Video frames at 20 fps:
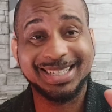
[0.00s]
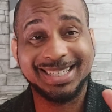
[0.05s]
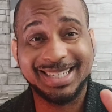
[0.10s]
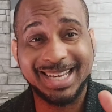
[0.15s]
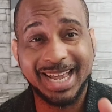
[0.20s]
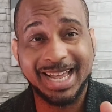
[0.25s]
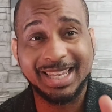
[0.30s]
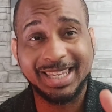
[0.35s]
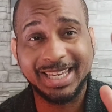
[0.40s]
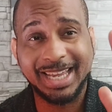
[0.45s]

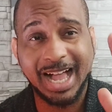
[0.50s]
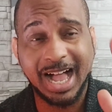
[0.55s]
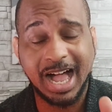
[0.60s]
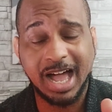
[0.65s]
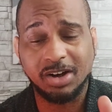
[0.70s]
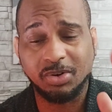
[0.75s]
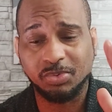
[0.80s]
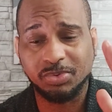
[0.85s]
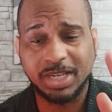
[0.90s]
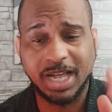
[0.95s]

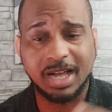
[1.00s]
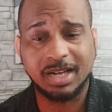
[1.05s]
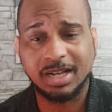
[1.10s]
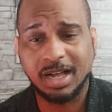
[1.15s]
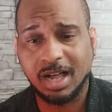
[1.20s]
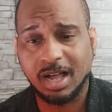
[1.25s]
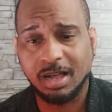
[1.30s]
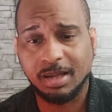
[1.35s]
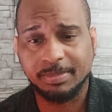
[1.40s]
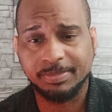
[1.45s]

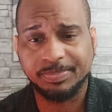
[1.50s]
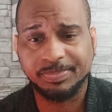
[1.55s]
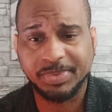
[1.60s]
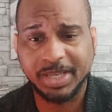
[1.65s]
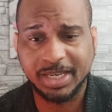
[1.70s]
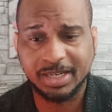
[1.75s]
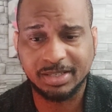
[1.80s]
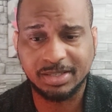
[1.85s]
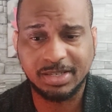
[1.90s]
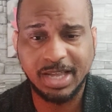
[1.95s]
dailyhodl.com
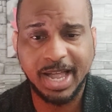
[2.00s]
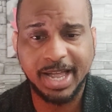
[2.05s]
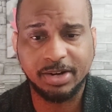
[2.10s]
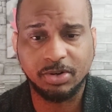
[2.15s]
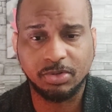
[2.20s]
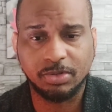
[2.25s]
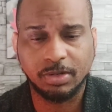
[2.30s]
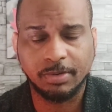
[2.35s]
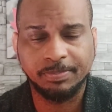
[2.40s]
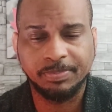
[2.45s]
and it's
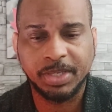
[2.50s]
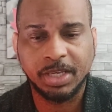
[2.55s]
titled